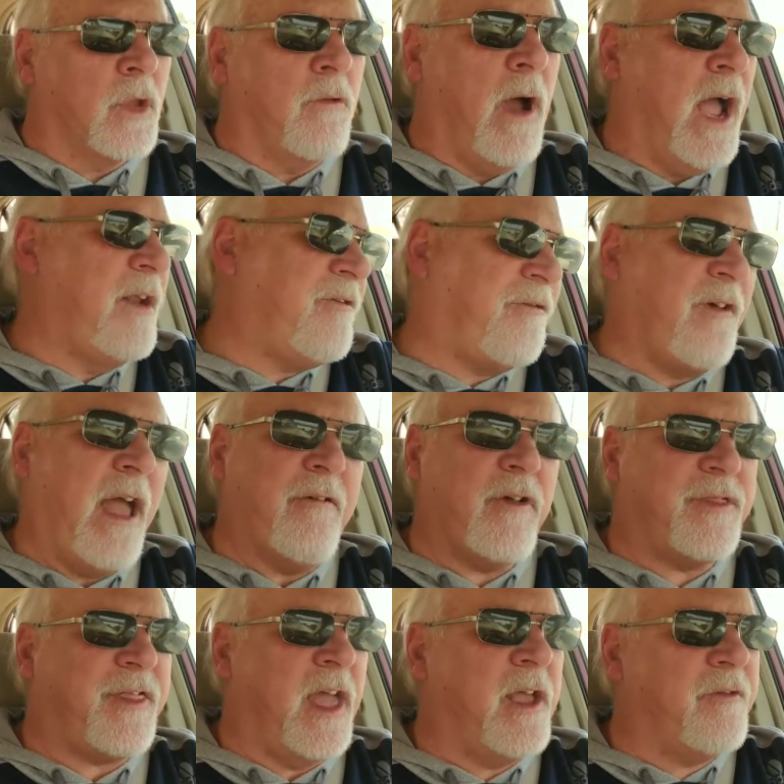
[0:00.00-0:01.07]
Right? For
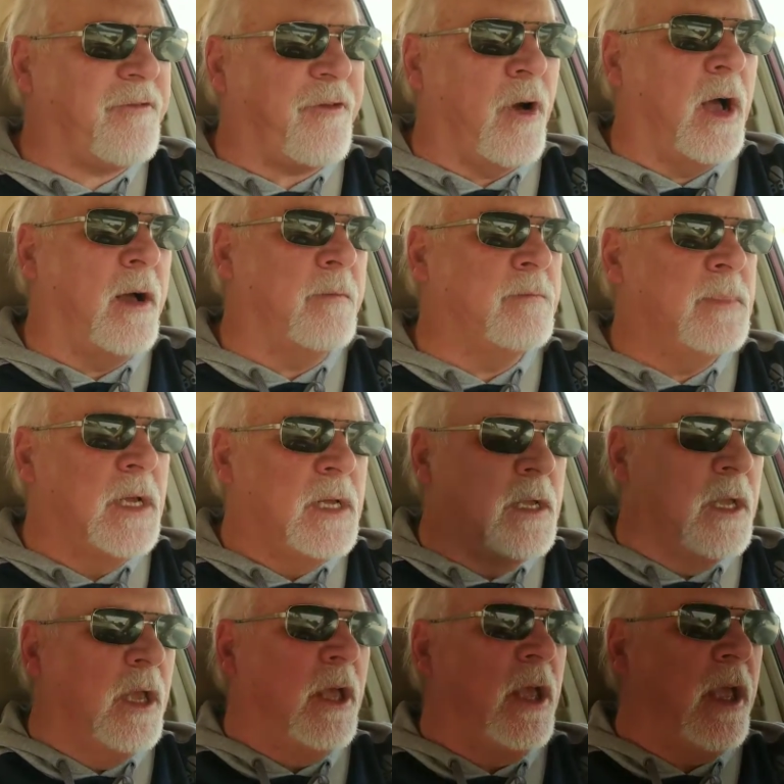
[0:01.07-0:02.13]
everything from,
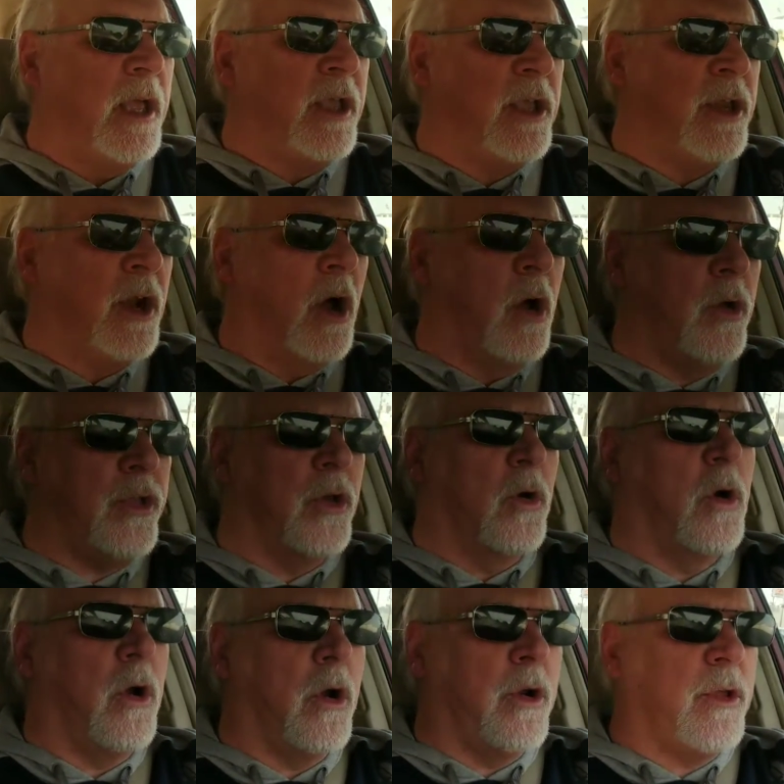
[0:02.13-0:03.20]
you know,
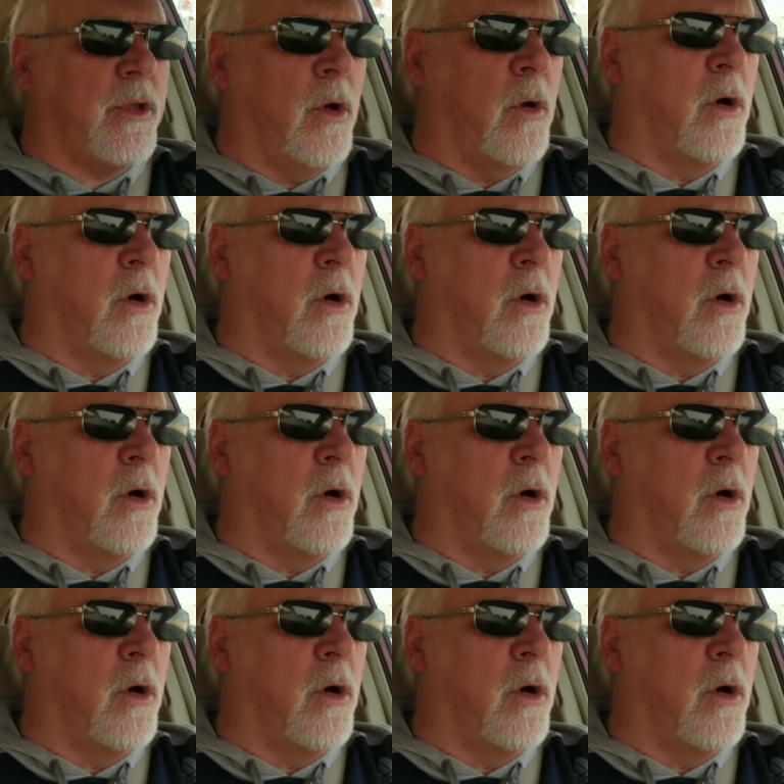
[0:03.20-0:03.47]
your